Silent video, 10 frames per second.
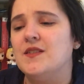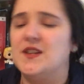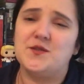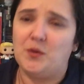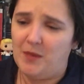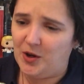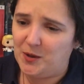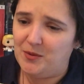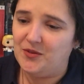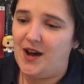This
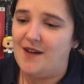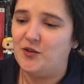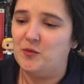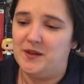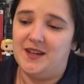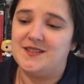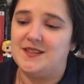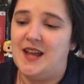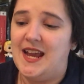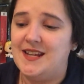remarkable novel begins
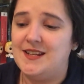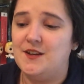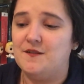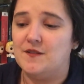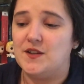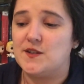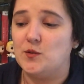in 1850s